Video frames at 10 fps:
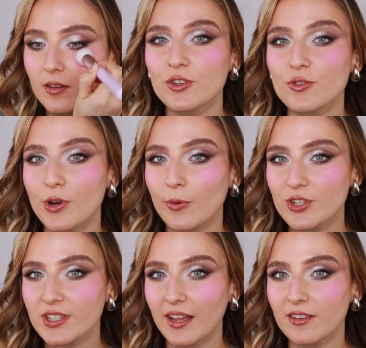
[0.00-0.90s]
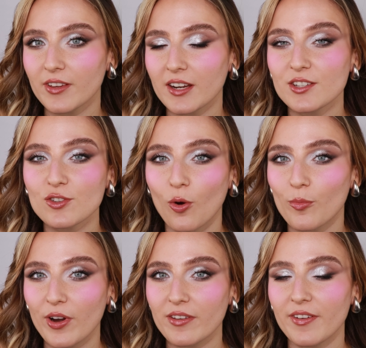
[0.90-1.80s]
So now we just kind of get this
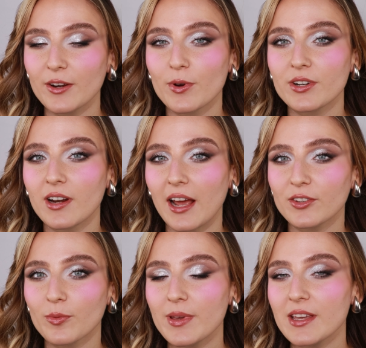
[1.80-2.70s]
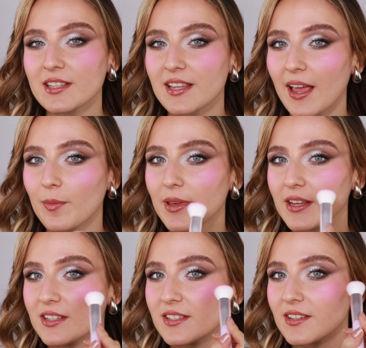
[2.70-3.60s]
ombre effect where the lighter pink is
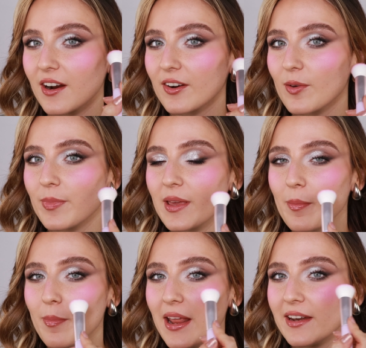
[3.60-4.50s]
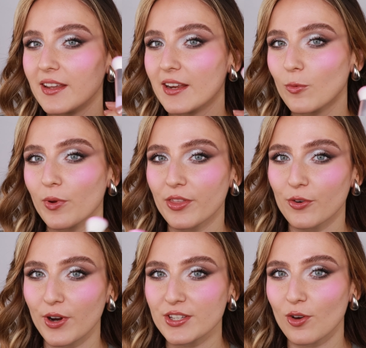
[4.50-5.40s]
helping this darker pink blend in with the
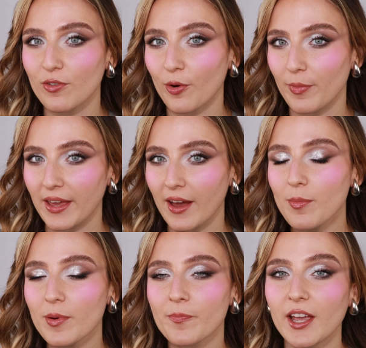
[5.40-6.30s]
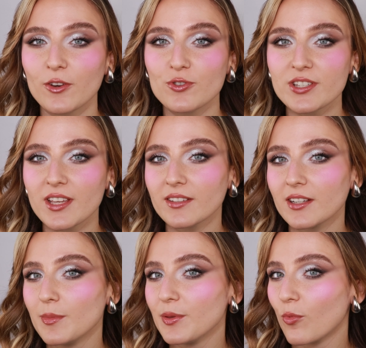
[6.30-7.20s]
rest of our makeup. And you just get a
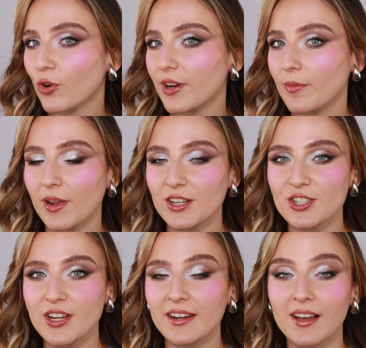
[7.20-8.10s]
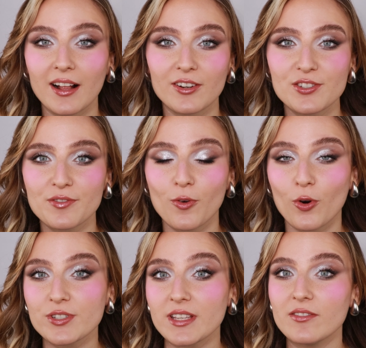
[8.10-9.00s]
little bit more dimension and the color is of
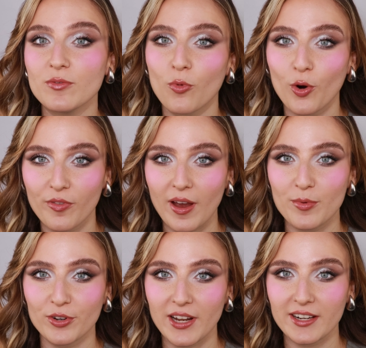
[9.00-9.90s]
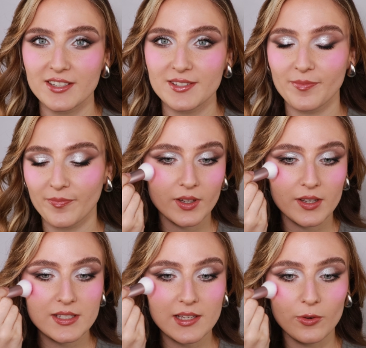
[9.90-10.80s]
course even more vibrant like this.
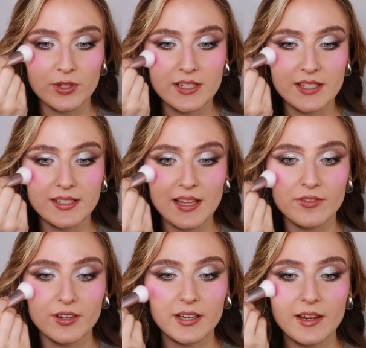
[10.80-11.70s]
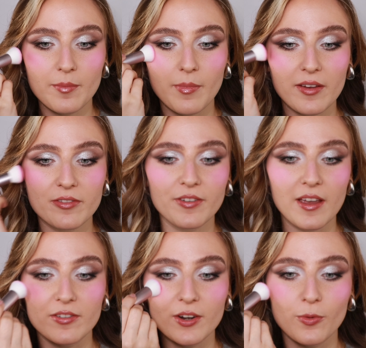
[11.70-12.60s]
So this is definitely my
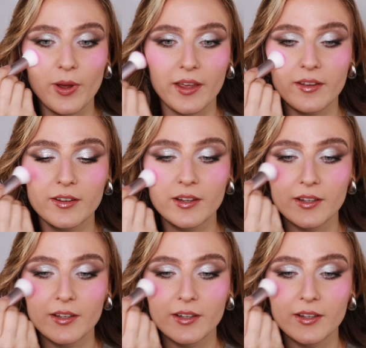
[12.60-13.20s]
favorite way